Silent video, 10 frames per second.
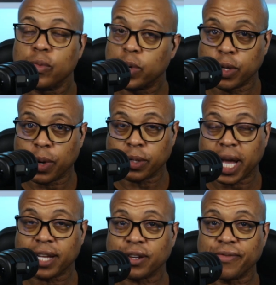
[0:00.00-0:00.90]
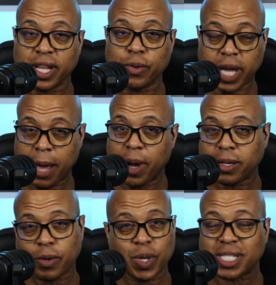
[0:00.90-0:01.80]
When the RODECaster Video came
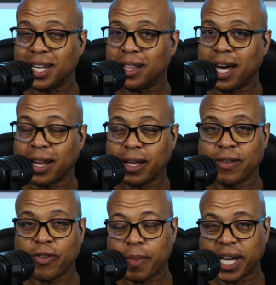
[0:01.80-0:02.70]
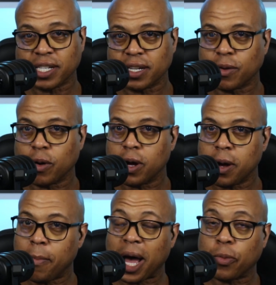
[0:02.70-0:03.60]
out, there wasn't a lot of information
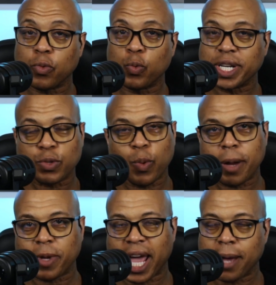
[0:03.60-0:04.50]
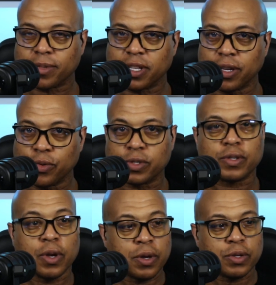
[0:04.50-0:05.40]
about which webcams to
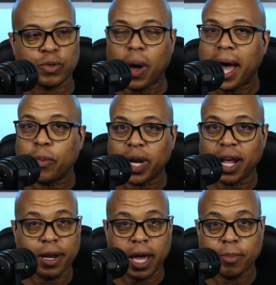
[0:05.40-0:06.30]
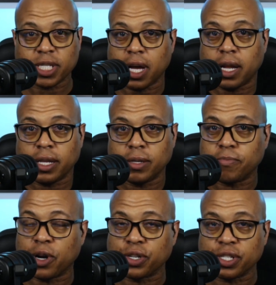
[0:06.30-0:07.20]
use, so I went on Amazon
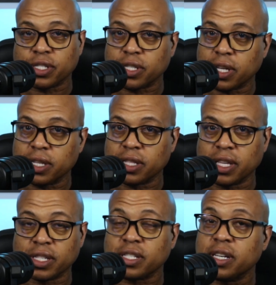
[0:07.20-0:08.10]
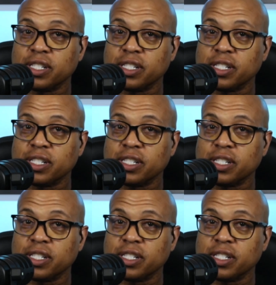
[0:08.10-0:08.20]
and purchased this